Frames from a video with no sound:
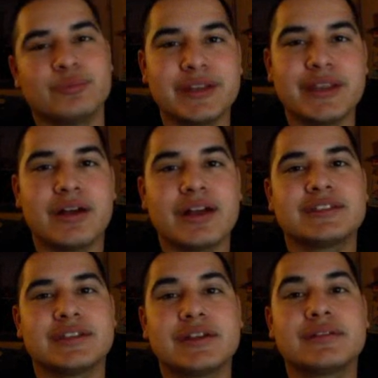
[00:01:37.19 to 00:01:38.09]
when he
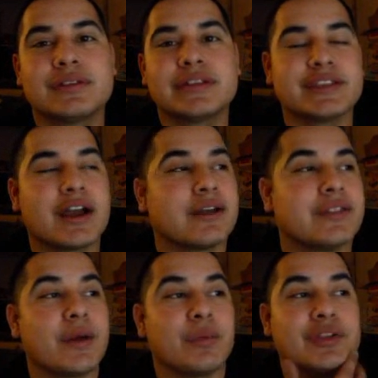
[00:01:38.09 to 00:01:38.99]
lost to Gonzaga,
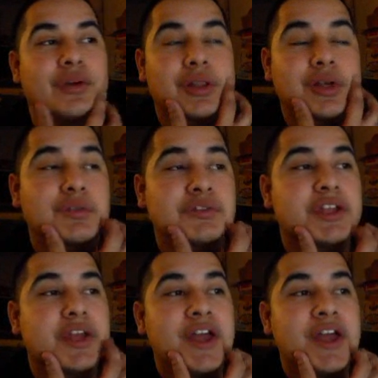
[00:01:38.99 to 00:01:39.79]
that window closed.